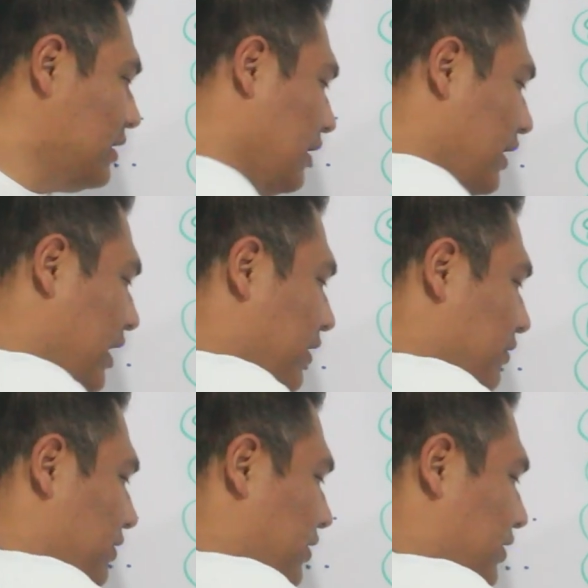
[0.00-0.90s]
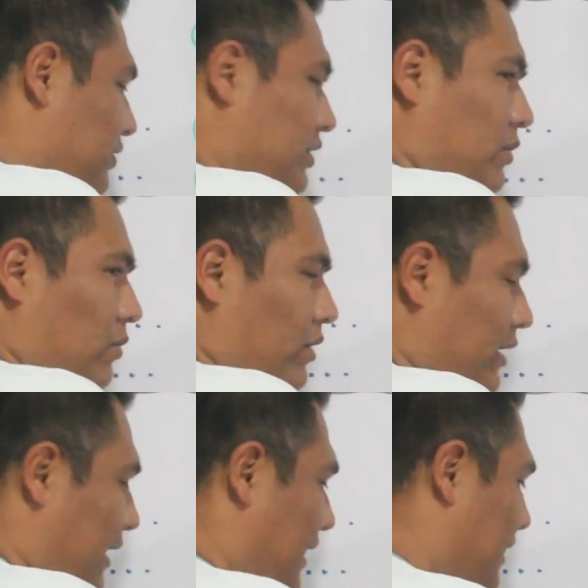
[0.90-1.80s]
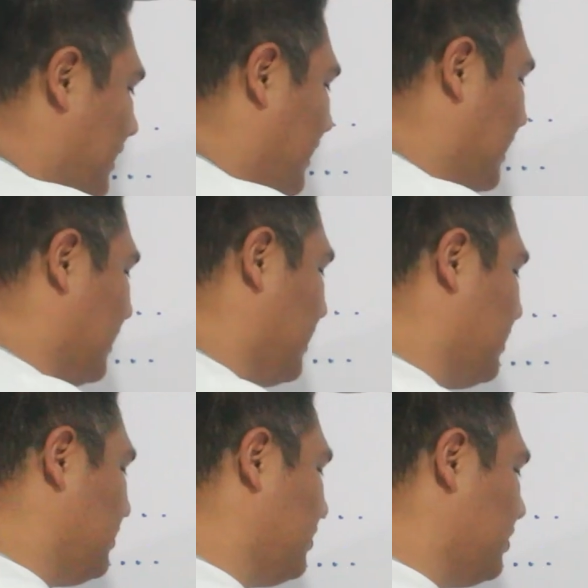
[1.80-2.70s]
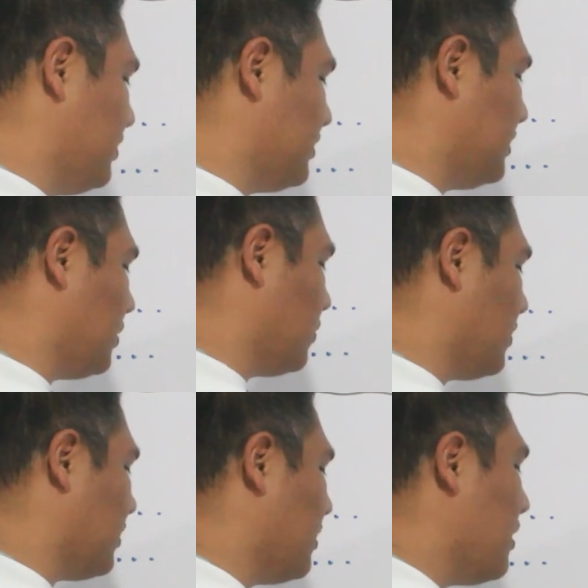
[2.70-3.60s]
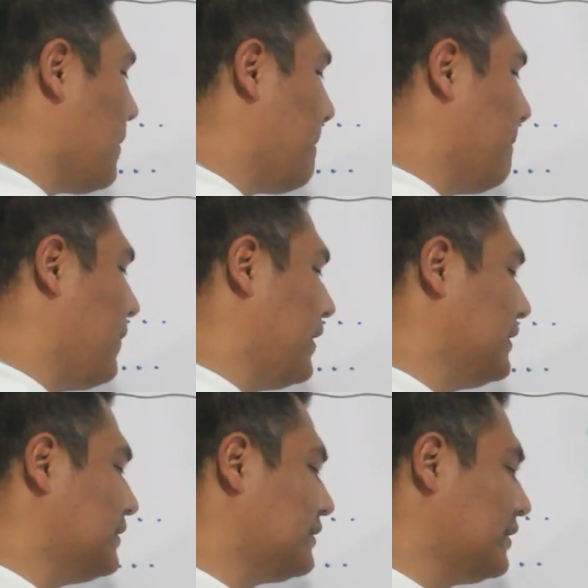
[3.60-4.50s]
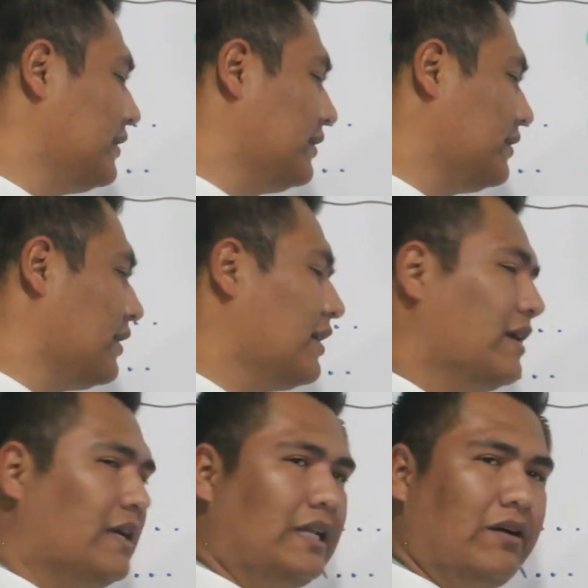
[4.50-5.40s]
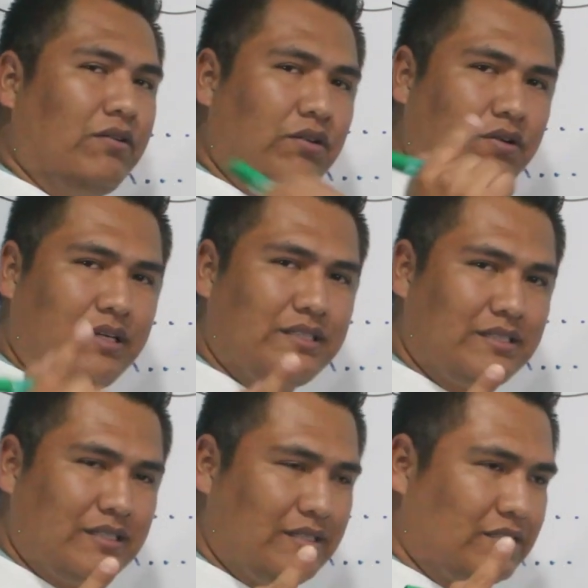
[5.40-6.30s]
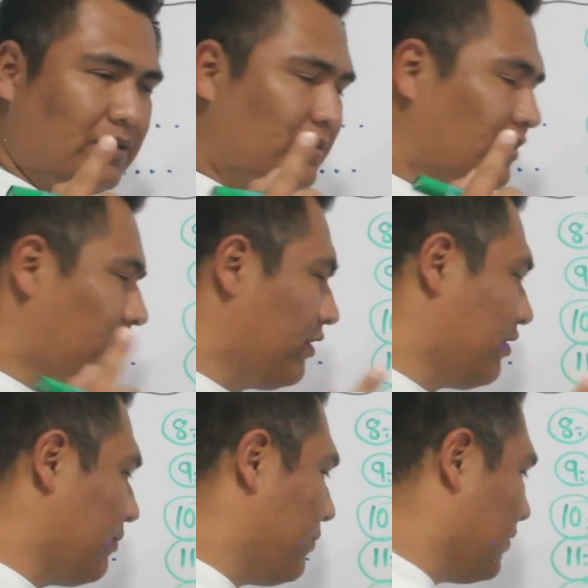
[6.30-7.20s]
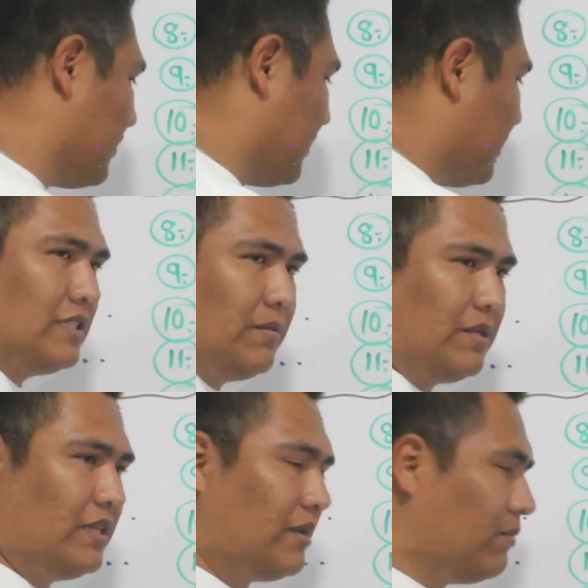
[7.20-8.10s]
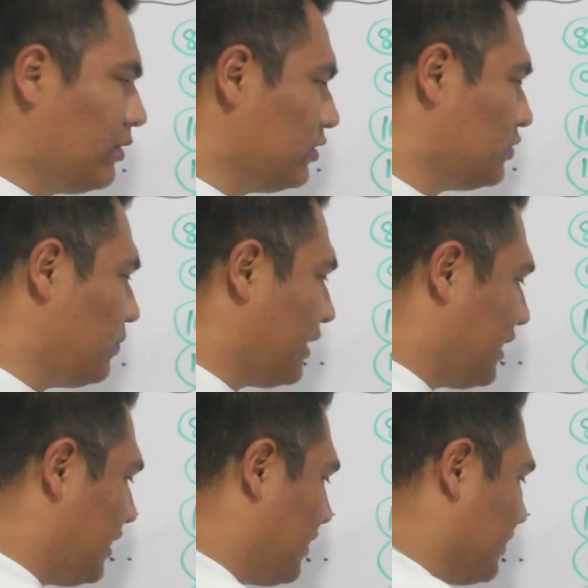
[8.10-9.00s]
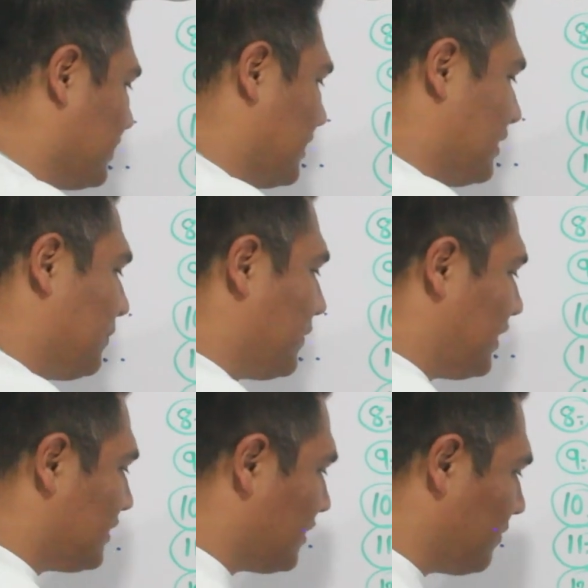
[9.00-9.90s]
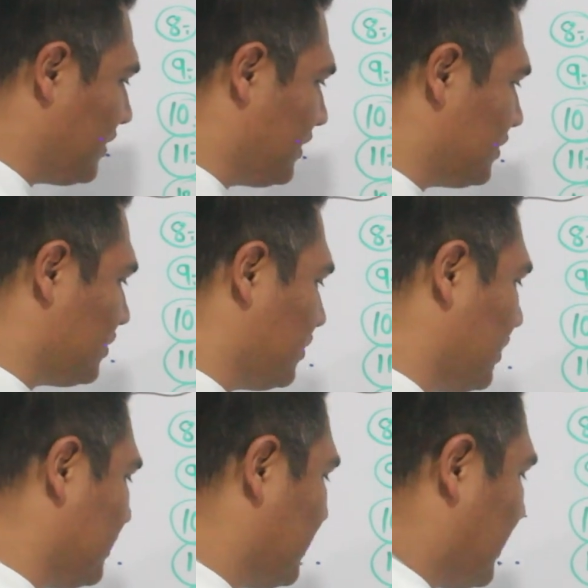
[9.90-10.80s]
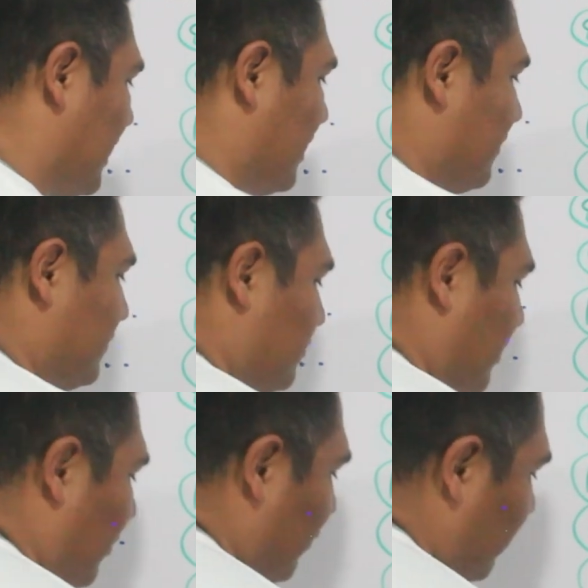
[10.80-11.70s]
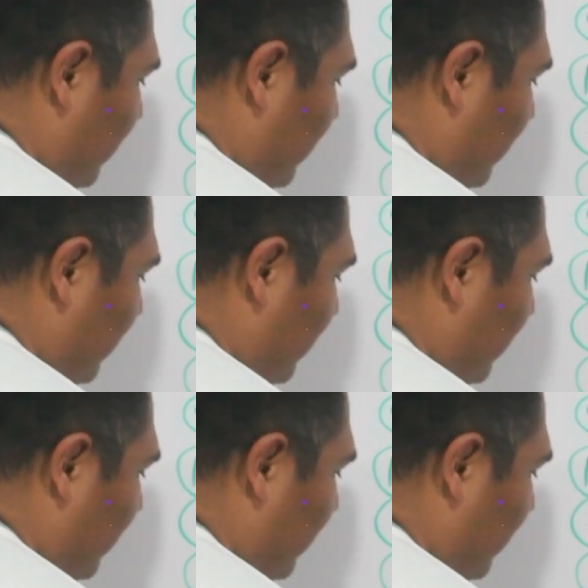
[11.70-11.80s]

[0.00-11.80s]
here you're using the word in, and here you're using the word based on. Now notice something very important, something that most beginners and pre-intermediate students have trouble